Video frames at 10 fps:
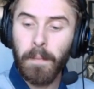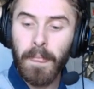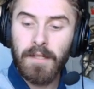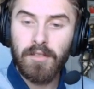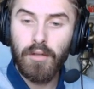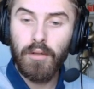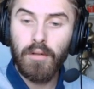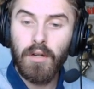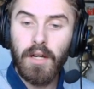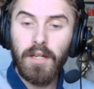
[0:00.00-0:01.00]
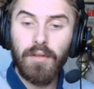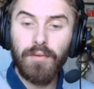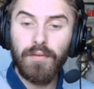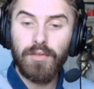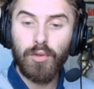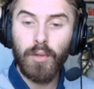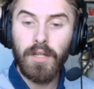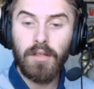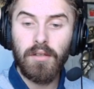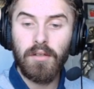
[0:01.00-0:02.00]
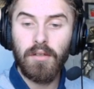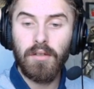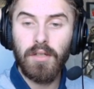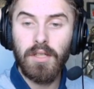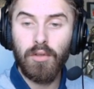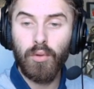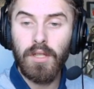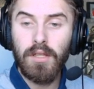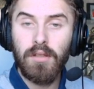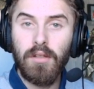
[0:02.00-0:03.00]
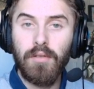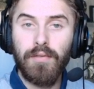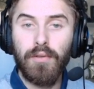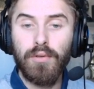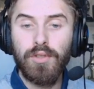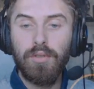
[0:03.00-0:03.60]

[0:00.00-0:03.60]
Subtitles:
So I've squared in green the first